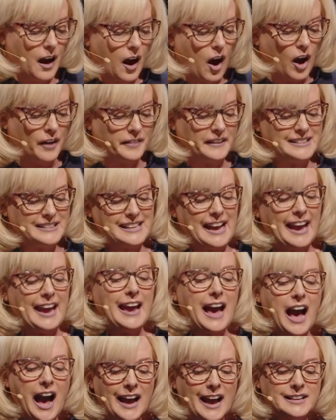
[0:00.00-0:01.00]
On the
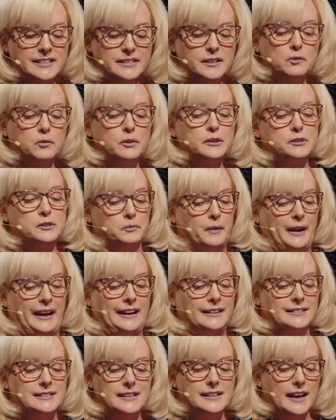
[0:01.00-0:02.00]
day Isaac was
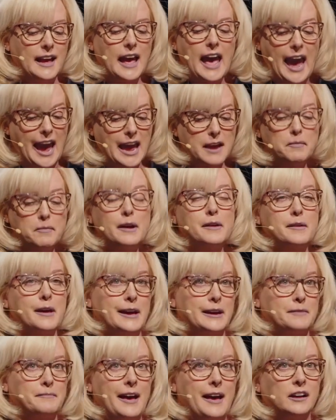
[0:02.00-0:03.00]
weaned,
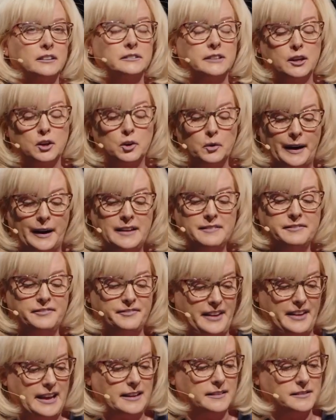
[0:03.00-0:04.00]
Abraham held a great
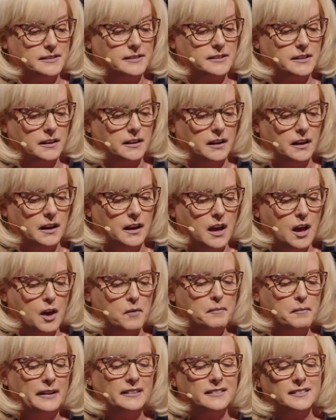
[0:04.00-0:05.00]
feast.
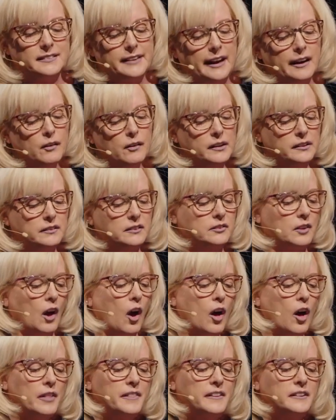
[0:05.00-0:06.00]
But Sarah
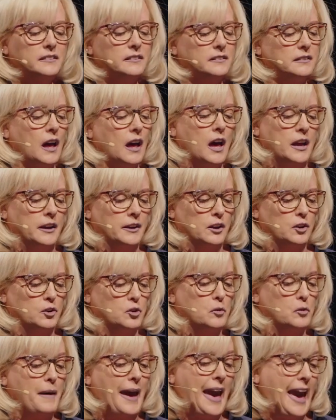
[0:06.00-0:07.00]
saw the son
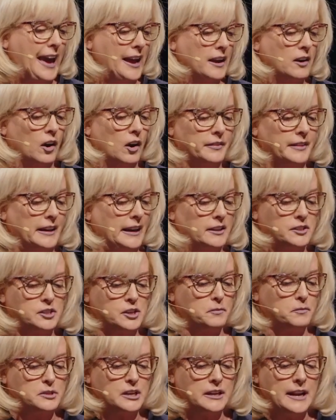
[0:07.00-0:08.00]
whom Hagar the
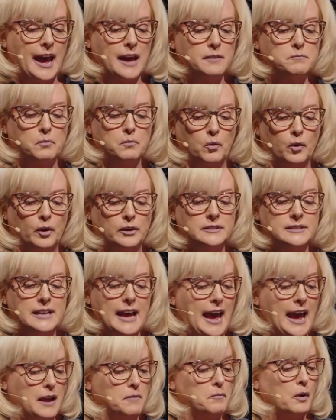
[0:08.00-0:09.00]
Egyptian had borne to
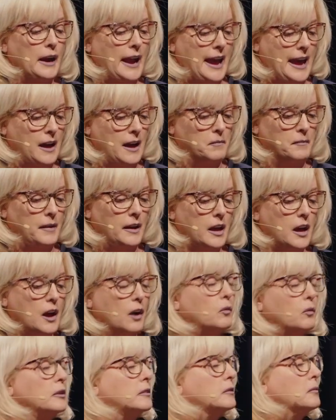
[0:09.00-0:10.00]
Abraham
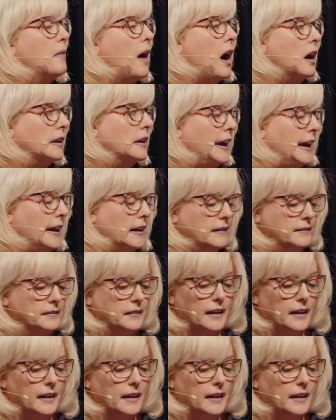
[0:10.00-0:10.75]
was mocking.